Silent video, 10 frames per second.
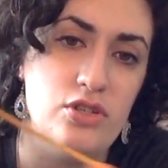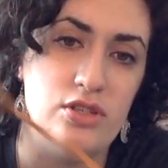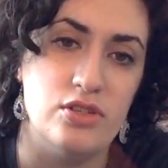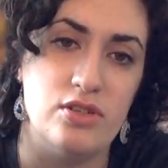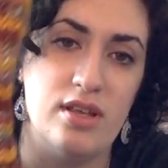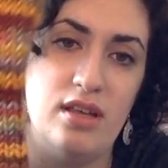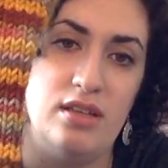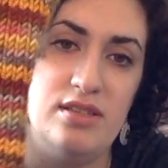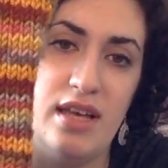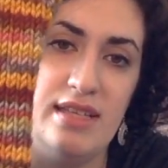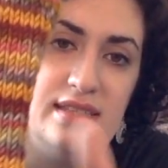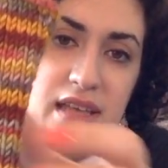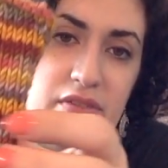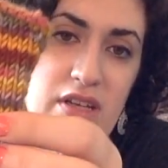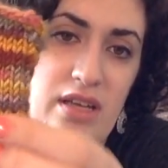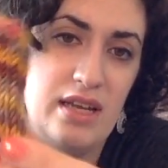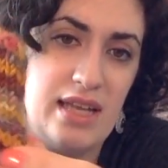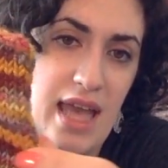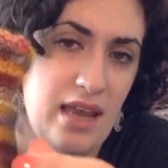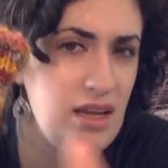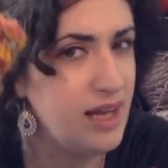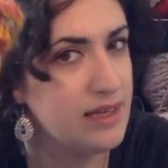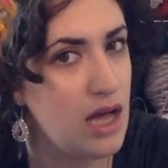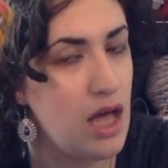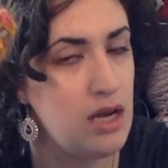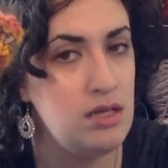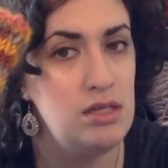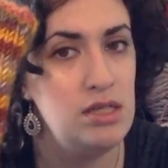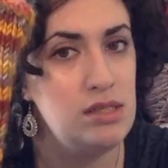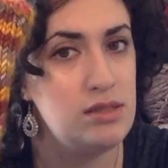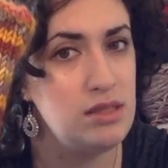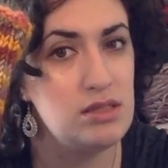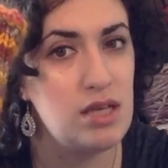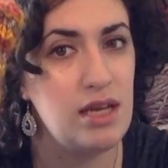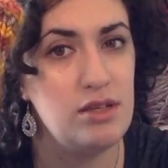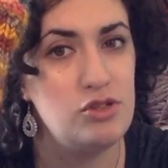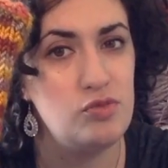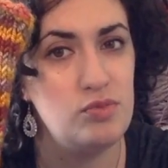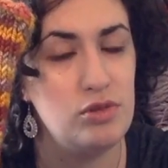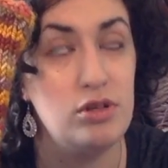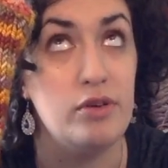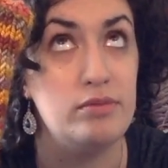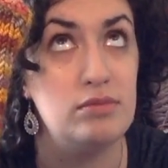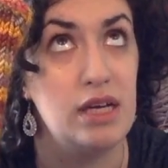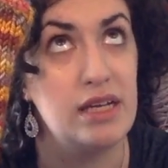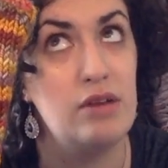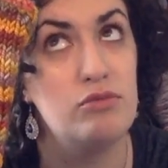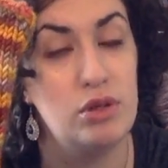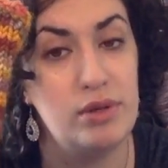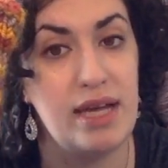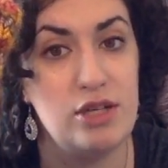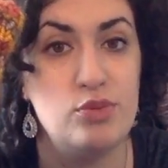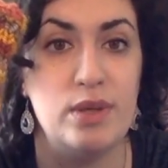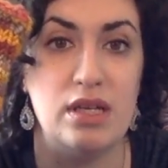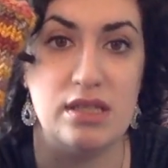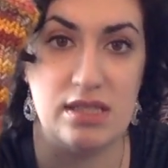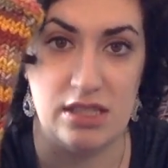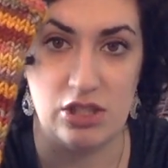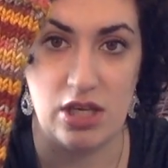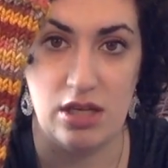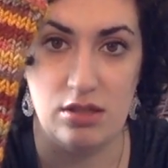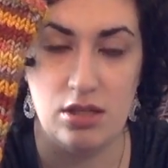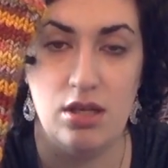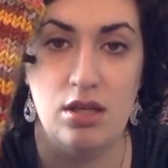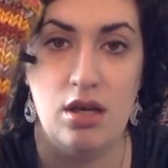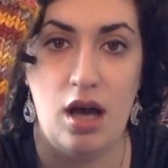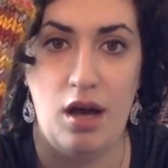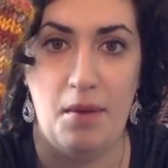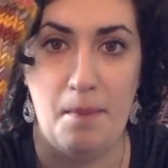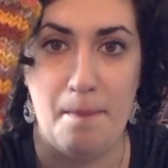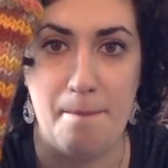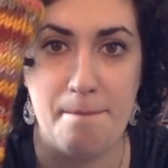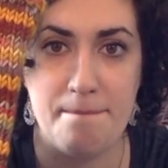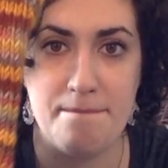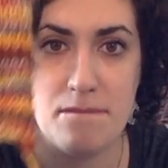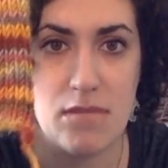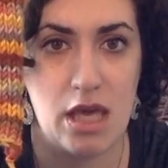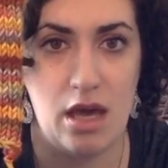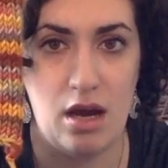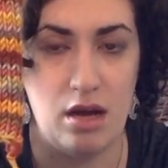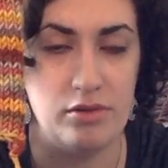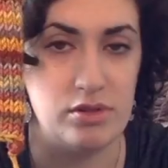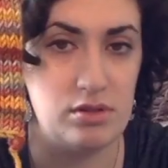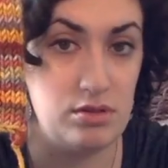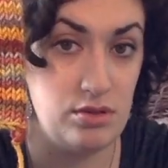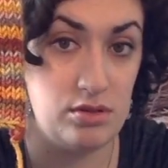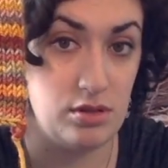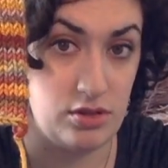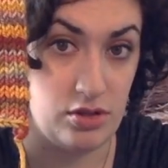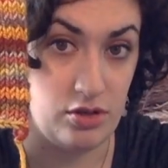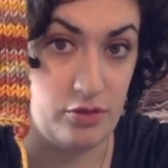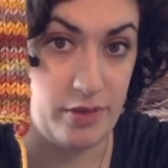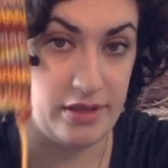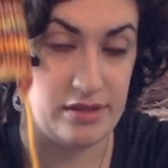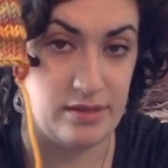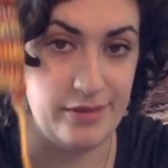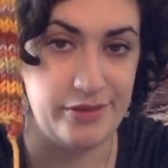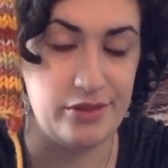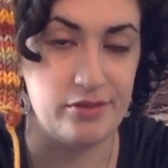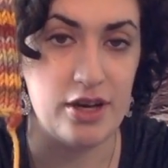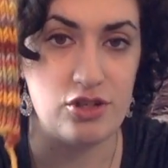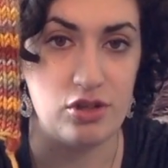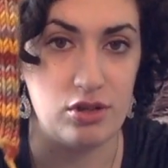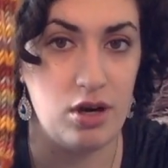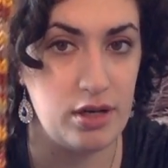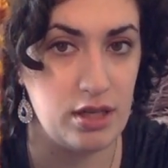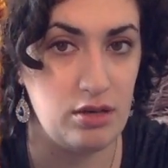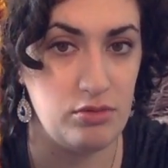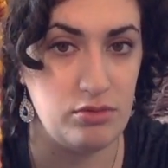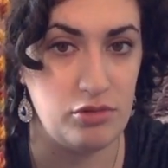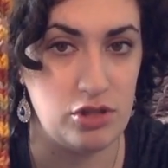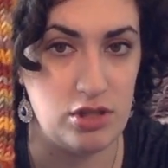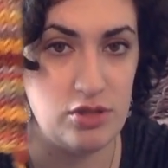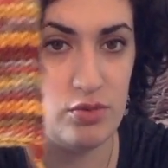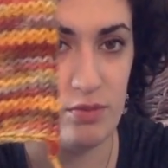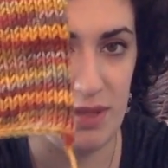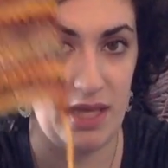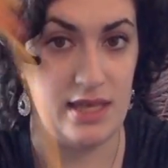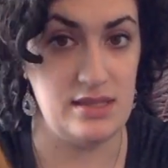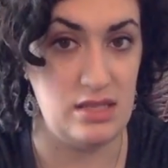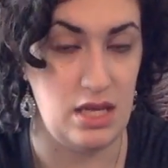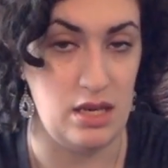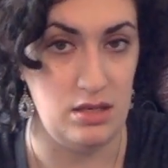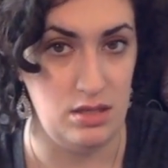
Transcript: This is in a size seven, and again, I got stitch gauge, or no, I got row gauge, but not stitch gauge, um, and I was concerned because the multi-directional cardigan, which this will be, is knit.